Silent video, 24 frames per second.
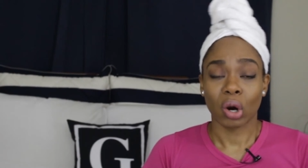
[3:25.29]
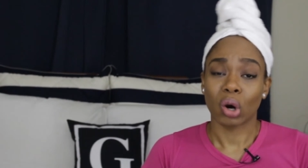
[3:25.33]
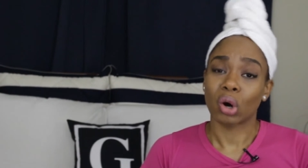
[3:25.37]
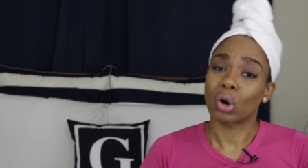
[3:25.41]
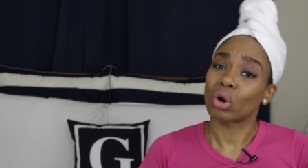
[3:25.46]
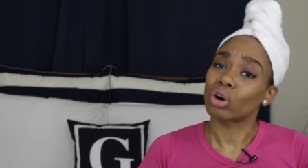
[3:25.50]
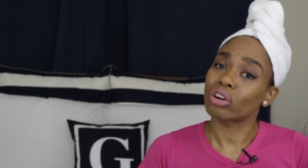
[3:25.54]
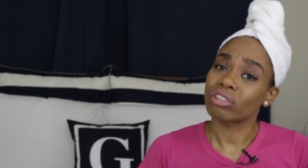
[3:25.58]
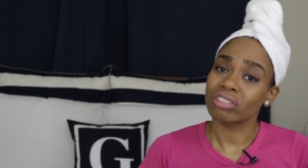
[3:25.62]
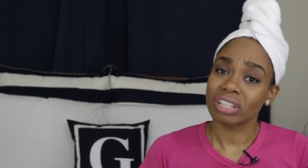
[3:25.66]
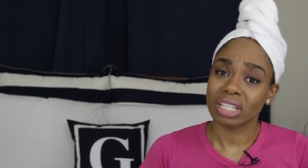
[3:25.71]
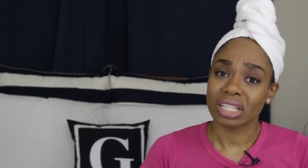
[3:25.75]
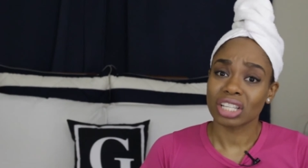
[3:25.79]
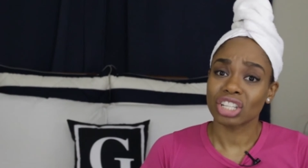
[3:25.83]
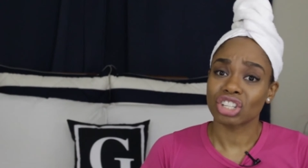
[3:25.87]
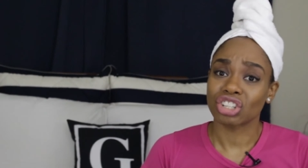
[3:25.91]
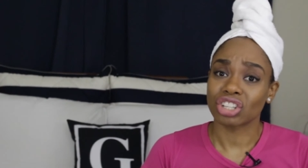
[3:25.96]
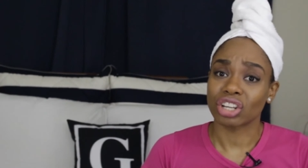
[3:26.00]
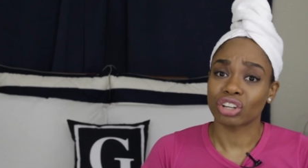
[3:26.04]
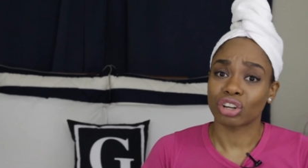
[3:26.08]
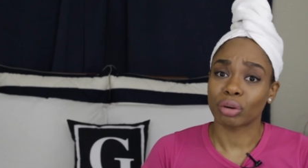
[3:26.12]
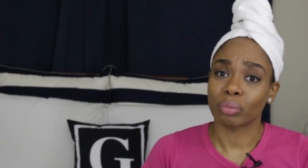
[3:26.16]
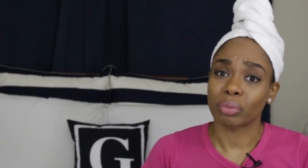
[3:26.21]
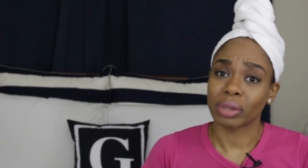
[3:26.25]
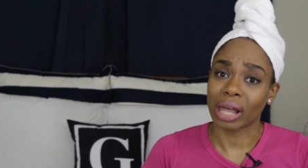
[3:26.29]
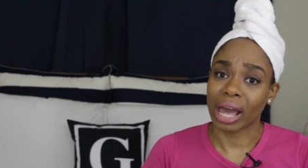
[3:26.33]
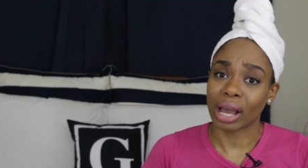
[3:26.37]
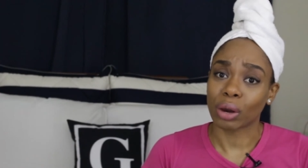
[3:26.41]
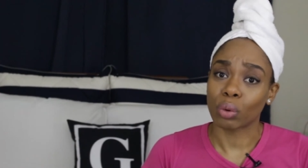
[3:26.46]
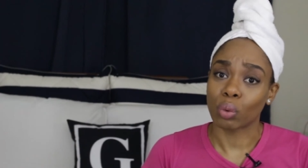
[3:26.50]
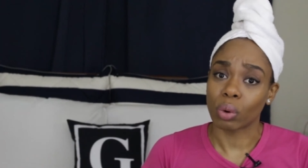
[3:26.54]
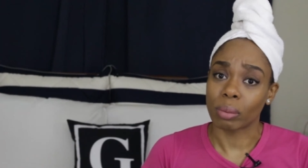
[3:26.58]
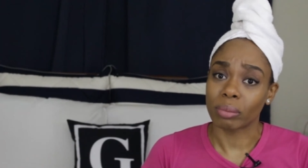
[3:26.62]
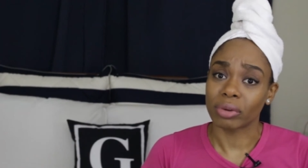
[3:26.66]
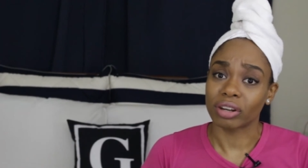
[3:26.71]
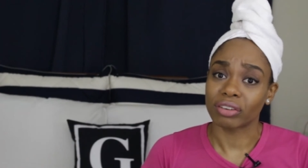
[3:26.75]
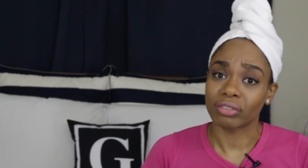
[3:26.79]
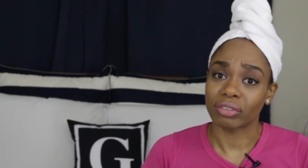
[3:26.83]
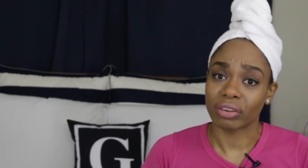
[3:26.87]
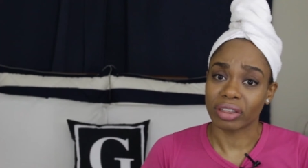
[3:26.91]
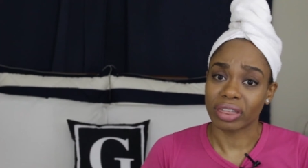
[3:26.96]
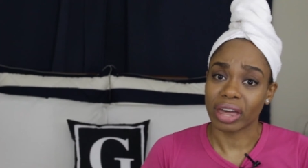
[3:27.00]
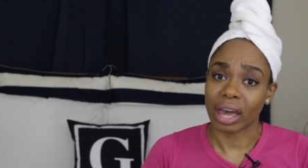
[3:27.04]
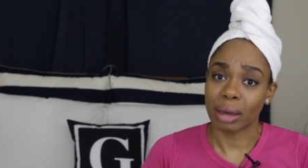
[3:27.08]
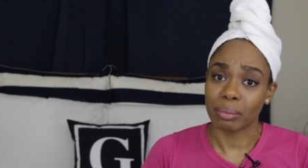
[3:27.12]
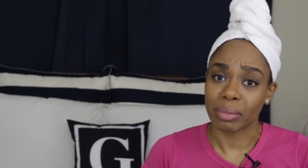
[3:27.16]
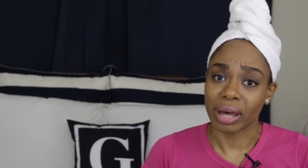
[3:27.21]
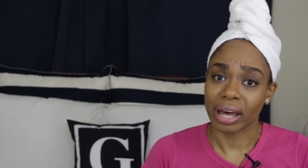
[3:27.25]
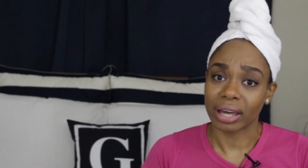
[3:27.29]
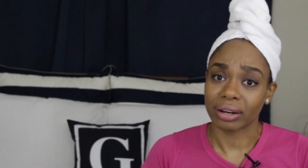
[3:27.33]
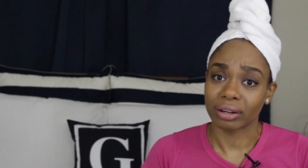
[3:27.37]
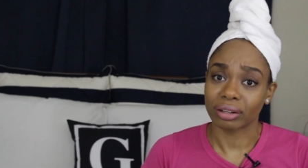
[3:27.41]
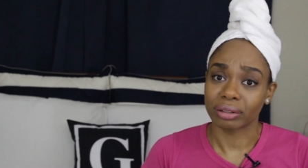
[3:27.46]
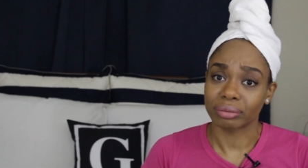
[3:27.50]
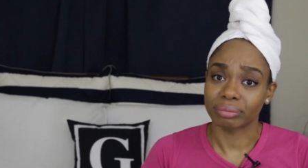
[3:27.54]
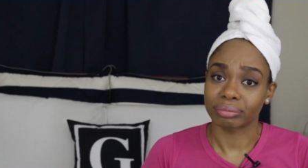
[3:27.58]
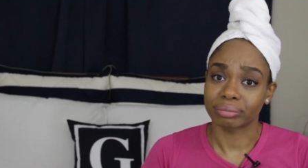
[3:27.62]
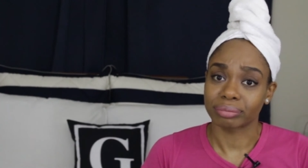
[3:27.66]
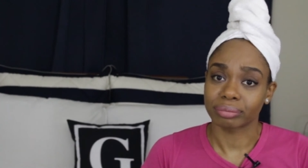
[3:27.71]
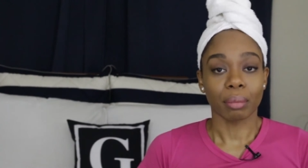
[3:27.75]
or a cisgender Black woman for that matter.